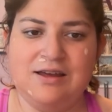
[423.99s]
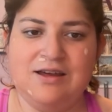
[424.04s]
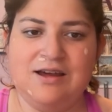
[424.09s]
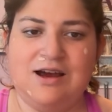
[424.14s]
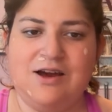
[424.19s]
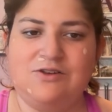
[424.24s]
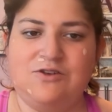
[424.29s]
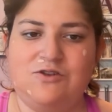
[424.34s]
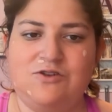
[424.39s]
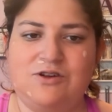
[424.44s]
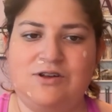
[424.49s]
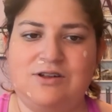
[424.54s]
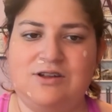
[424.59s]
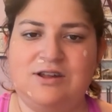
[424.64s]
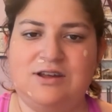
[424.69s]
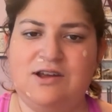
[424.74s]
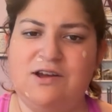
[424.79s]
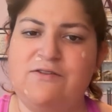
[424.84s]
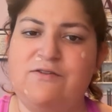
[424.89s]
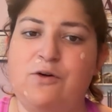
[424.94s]
As you can
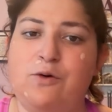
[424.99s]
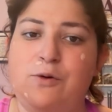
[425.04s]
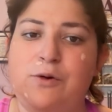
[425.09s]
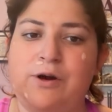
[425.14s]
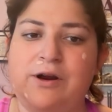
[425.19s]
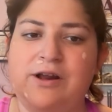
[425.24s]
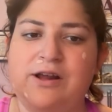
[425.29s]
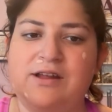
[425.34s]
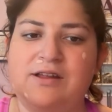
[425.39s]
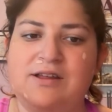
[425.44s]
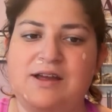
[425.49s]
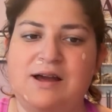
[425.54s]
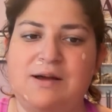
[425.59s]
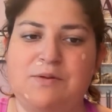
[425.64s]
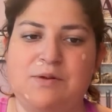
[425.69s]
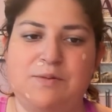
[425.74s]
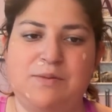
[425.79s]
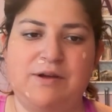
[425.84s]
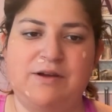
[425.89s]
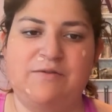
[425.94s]
see, I've already dabbed
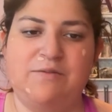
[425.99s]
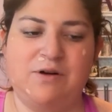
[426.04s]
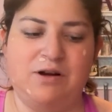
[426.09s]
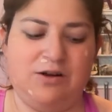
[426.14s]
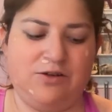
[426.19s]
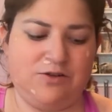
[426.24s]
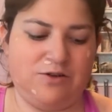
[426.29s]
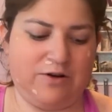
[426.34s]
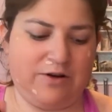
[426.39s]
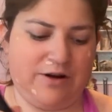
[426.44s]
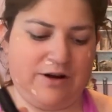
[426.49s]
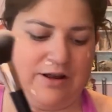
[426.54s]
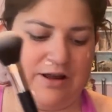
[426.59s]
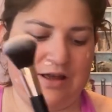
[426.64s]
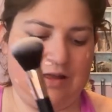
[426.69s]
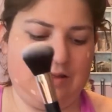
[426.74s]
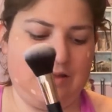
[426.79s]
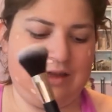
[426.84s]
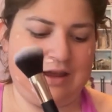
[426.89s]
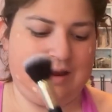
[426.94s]
a bit of bronzer
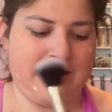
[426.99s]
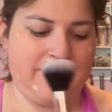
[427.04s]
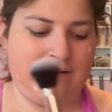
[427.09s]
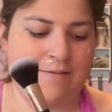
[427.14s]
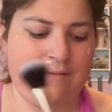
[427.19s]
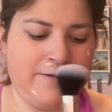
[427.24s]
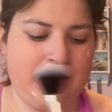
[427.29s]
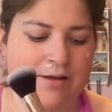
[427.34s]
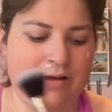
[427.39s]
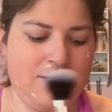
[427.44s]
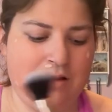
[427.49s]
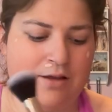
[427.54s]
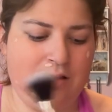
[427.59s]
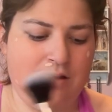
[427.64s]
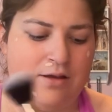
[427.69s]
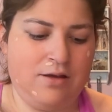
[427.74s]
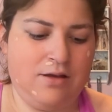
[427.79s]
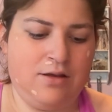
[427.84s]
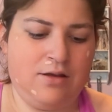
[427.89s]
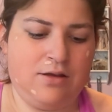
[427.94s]
in there.
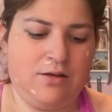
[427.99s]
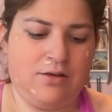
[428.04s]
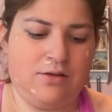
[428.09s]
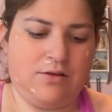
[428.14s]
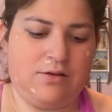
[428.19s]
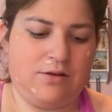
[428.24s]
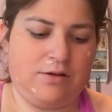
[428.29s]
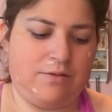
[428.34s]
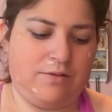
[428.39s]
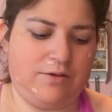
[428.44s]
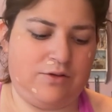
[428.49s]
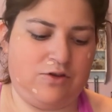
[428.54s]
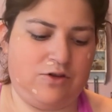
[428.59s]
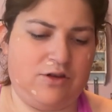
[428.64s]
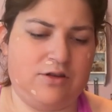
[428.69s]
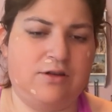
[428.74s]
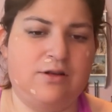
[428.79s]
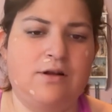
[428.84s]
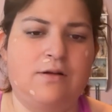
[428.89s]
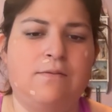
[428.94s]
So we'll
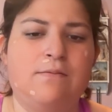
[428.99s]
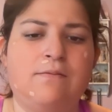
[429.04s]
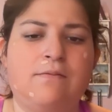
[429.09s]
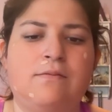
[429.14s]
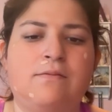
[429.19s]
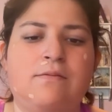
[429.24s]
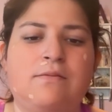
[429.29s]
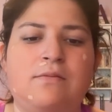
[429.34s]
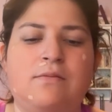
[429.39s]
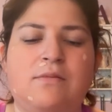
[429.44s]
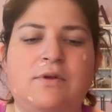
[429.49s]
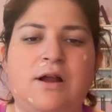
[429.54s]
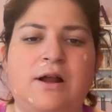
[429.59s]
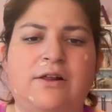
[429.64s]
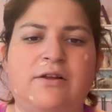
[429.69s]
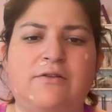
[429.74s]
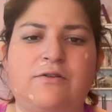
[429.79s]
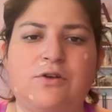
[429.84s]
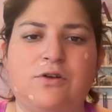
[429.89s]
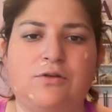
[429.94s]
just
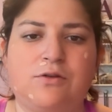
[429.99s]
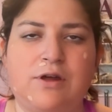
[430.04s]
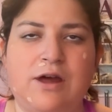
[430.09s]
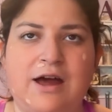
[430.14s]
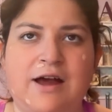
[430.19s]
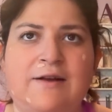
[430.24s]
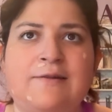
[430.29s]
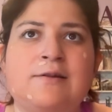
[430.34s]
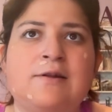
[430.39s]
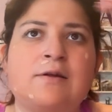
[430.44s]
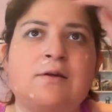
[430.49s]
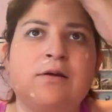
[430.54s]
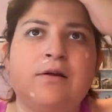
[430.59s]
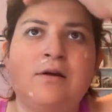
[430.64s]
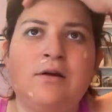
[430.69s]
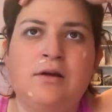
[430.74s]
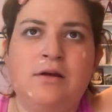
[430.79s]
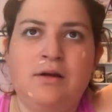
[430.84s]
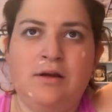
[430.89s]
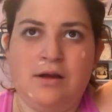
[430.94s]
kind of do that
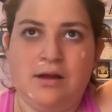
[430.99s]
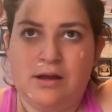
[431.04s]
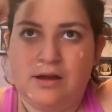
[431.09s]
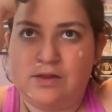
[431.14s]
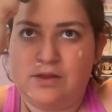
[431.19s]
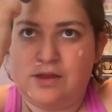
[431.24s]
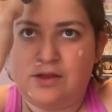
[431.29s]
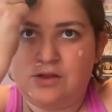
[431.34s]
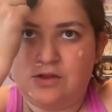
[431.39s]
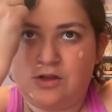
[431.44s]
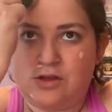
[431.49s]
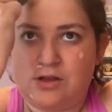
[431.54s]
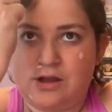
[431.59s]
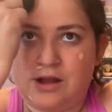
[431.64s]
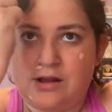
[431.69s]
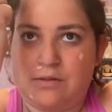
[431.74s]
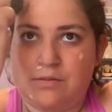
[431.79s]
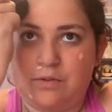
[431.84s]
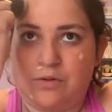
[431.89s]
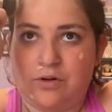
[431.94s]
and then just
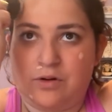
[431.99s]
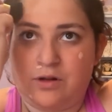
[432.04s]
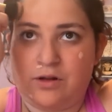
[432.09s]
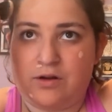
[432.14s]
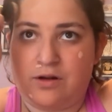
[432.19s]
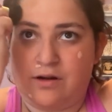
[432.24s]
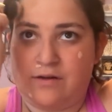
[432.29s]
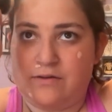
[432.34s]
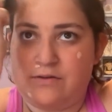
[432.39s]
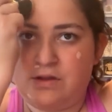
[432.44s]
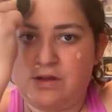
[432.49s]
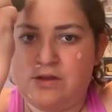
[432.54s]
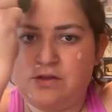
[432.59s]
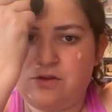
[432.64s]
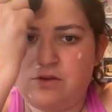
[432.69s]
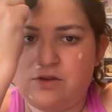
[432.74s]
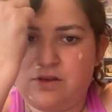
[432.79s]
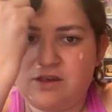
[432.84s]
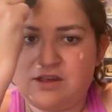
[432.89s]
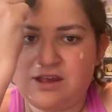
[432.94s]
kind of put it off
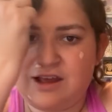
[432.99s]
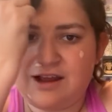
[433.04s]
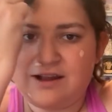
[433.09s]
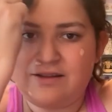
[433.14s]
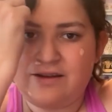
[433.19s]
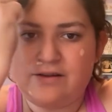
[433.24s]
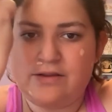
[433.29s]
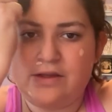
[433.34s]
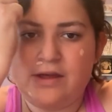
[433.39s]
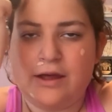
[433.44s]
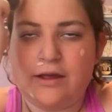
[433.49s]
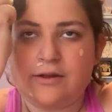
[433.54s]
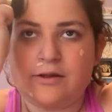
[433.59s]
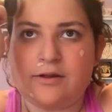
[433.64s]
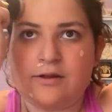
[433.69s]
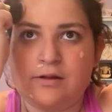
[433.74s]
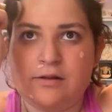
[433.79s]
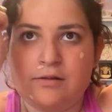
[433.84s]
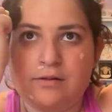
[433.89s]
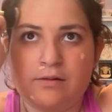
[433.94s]
to the side like
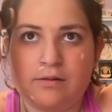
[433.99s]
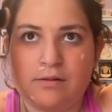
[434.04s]
this.